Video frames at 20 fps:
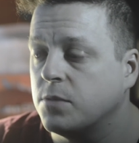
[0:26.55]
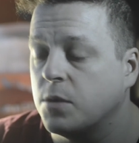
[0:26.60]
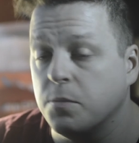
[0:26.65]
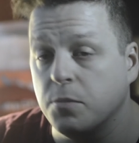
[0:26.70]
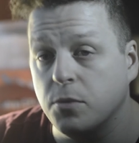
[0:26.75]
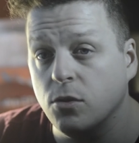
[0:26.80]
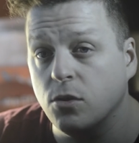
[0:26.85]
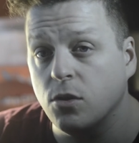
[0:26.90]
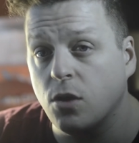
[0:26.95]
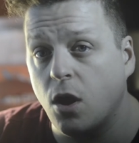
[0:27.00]

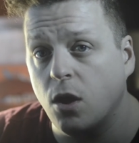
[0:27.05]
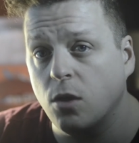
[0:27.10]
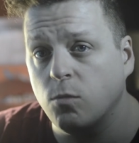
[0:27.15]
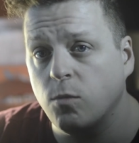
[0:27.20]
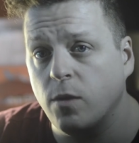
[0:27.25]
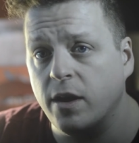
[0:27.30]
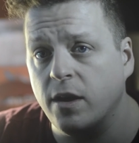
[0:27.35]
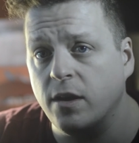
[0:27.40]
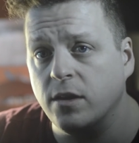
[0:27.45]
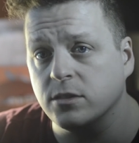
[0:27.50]
computer
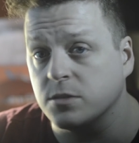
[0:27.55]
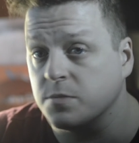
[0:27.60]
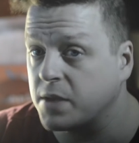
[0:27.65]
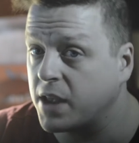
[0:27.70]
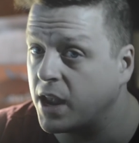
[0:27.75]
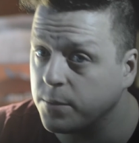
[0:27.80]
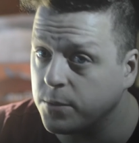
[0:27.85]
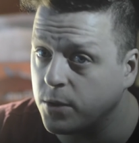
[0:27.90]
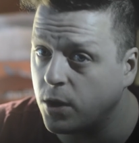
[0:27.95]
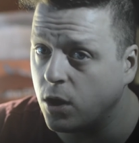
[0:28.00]
hardware and some
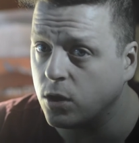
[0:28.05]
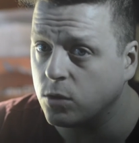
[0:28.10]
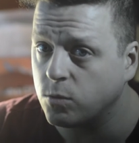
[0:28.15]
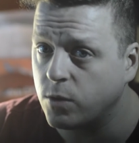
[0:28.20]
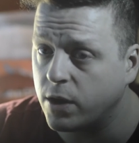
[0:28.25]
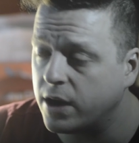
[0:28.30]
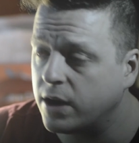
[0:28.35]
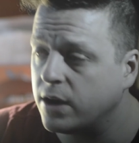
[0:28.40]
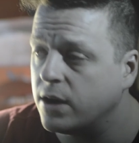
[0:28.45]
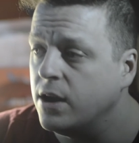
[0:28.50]
camera
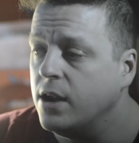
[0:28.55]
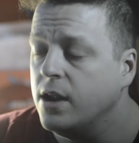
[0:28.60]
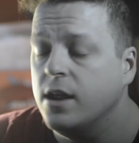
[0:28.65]
hardware,